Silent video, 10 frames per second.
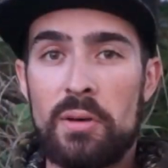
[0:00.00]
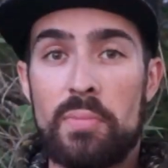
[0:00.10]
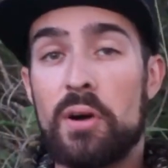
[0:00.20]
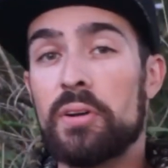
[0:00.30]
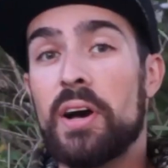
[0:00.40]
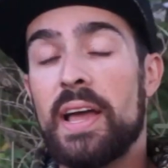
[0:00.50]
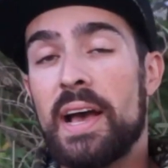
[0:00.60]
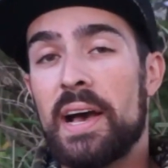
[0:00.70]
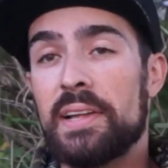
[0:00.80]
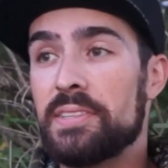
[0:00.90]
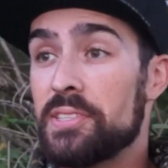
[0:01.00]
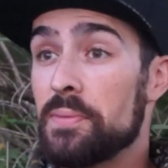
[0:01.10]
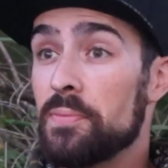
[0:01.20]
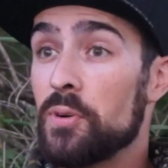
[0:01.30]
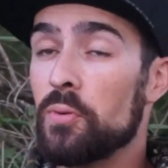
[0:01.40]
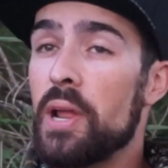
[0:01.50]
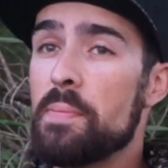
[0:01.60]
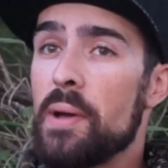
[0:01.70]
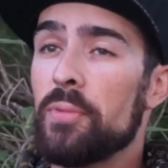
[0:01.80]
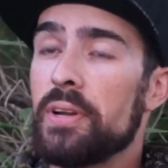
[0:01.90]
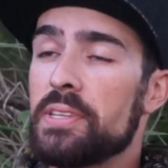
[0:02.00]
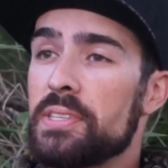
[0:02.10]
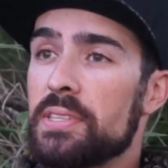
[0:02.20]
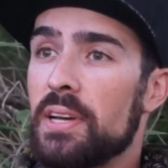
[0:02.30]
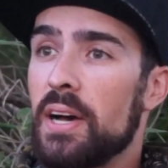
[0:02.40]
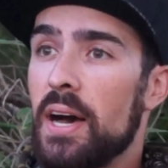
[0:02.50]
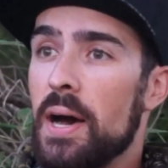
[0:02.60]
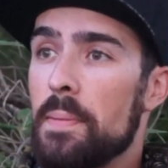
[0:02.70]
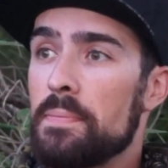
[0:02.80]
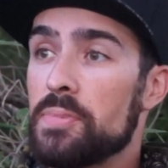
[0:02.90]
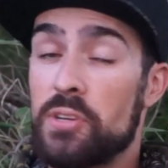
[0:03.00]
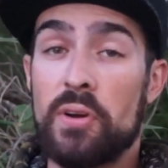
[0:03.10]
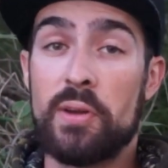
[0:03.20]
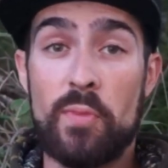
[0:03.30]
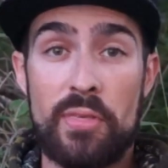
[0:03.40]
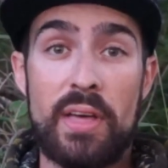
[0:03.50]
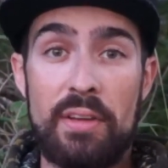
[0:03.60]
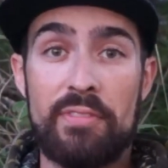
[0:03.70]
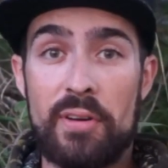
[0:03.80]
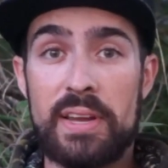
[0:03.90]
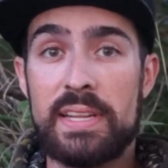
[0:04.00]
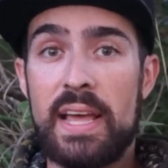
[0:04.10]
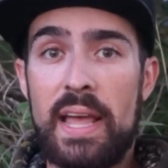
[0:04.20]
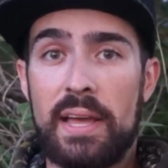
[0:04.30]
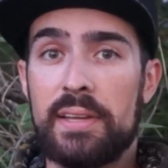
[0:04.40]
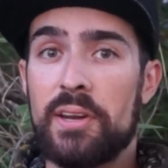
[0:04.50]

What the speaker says: Paul and I had some great memories, starting with that very day.